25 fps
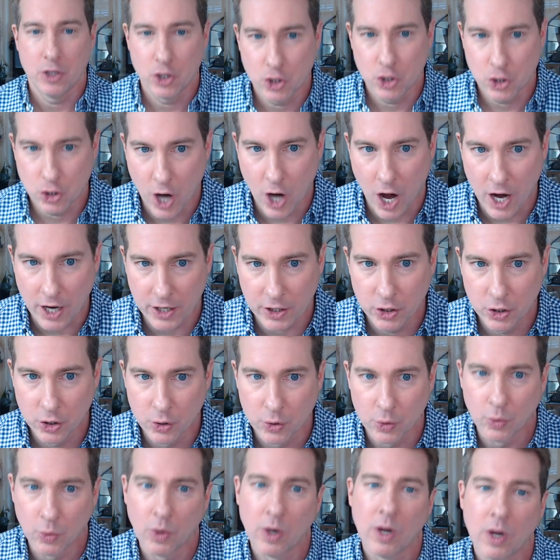shock
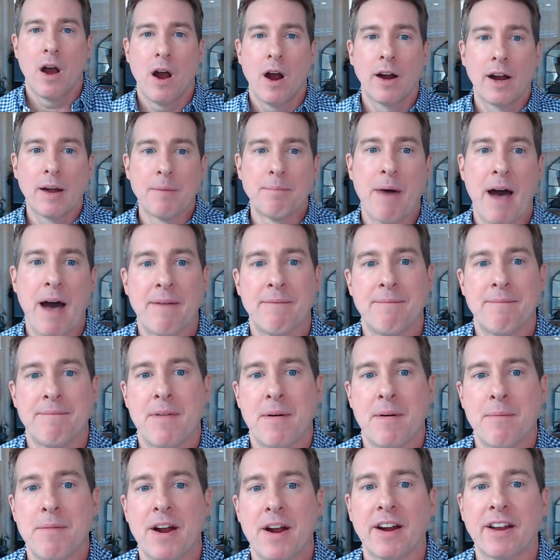you. All right, Bob,
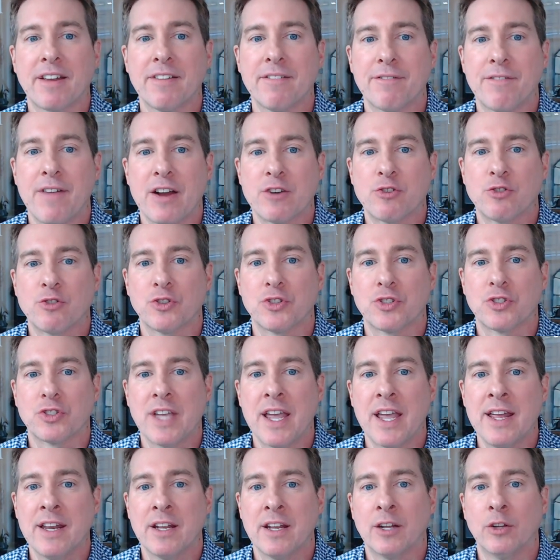American federal,
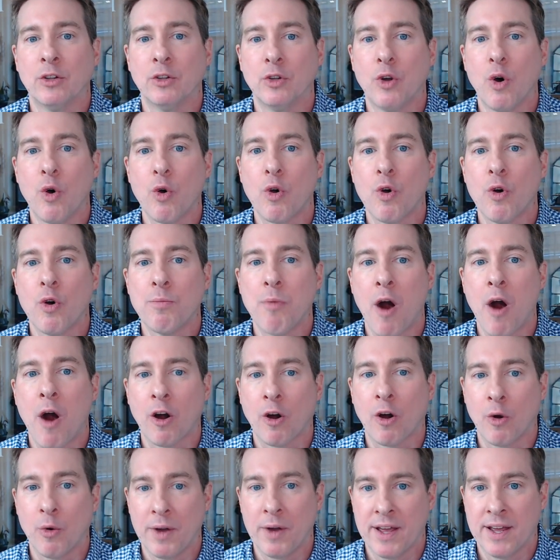state, and local
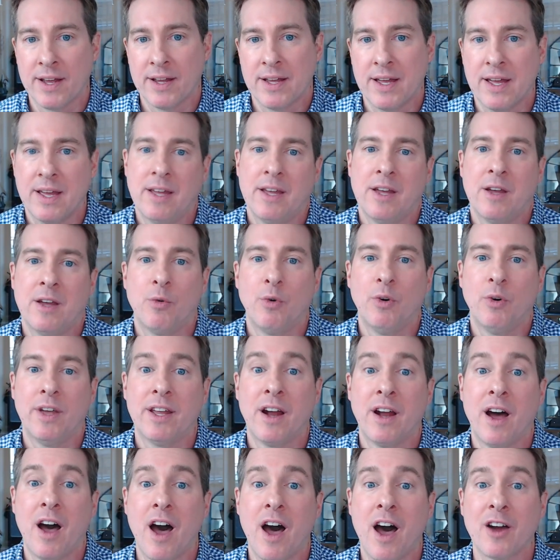borrowing will
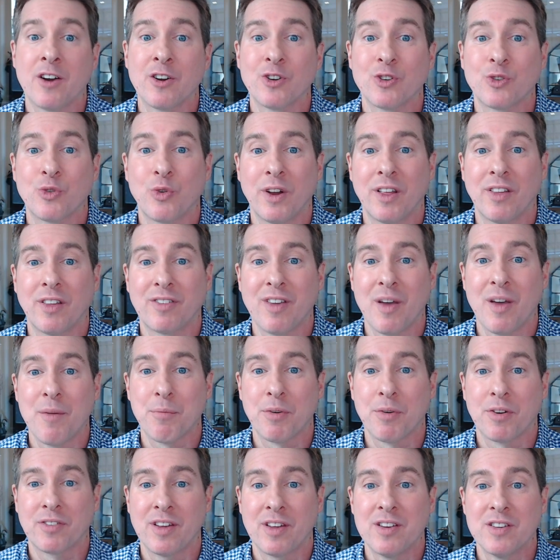hit 127% of
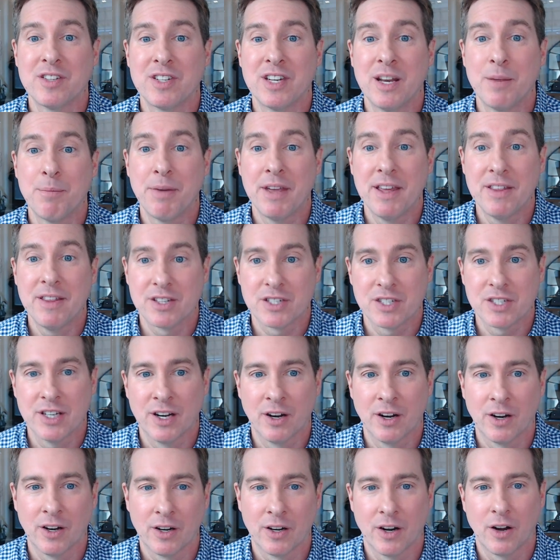GDP this
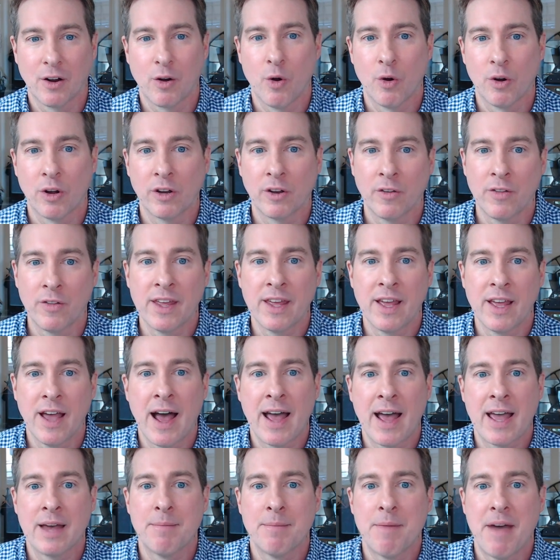year, according to the
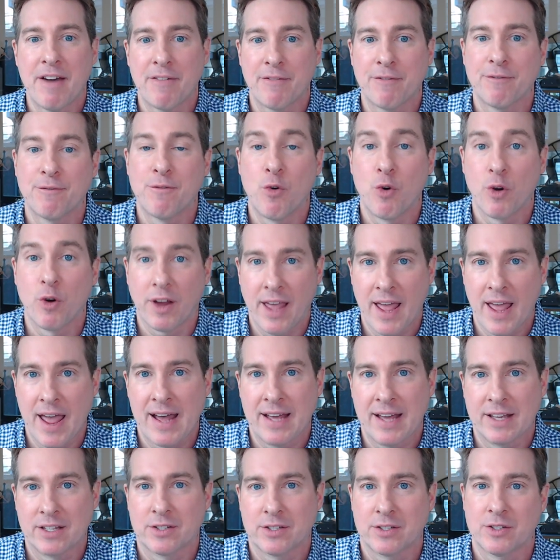IMF
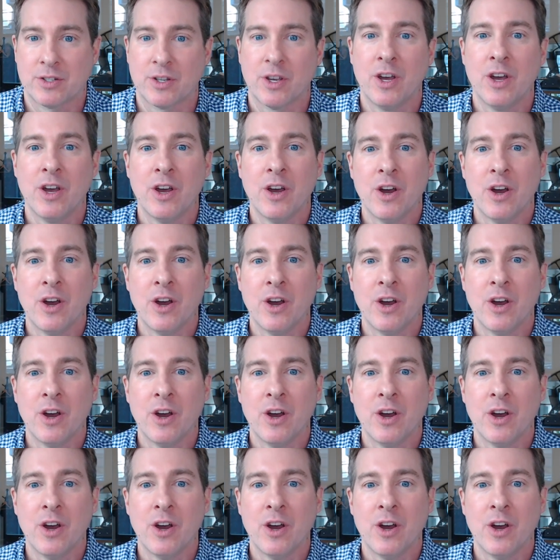forecasts,